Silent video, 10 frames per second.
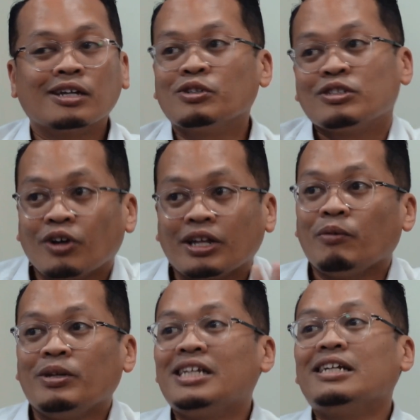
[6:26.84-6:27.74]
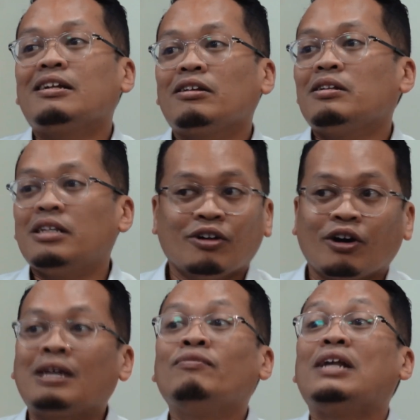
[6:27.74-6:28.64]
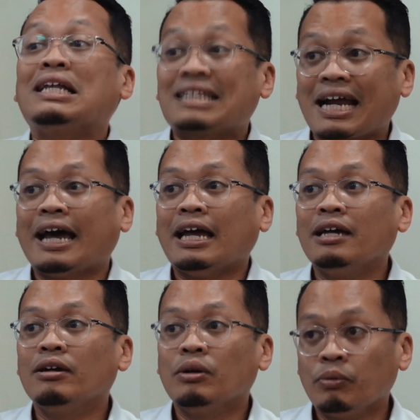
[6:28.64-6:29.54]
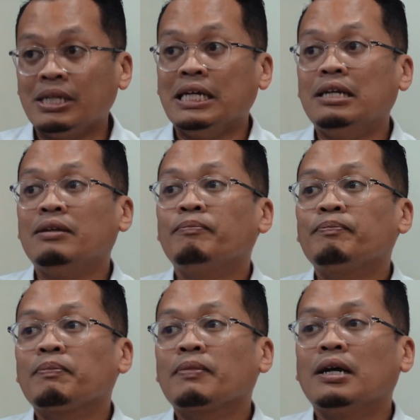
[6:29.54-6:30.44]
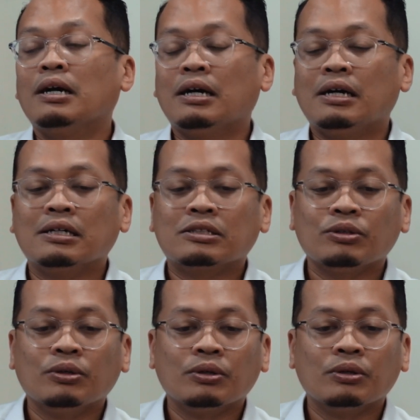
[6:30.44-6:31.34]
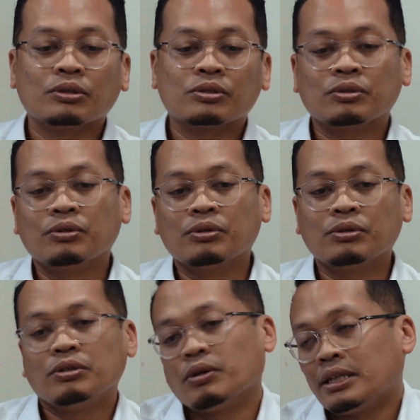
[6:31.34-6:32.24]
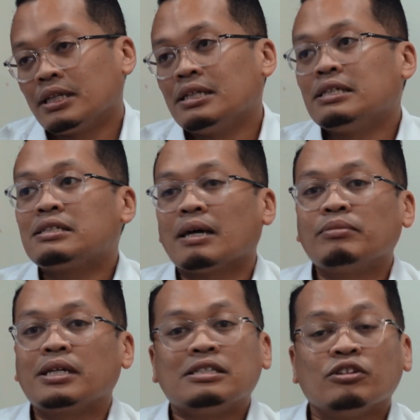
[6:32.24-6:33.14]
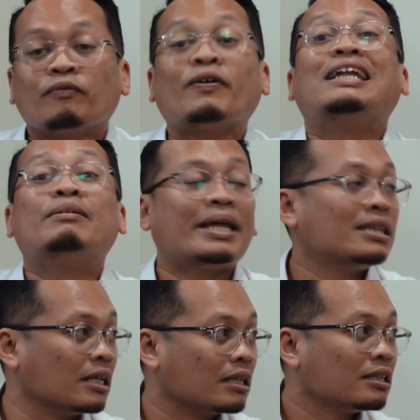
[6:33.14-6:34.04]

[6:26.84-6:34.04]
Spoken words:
So it's not like we did not give it a try. We did. So you know, I think this is something, it's not fundamental.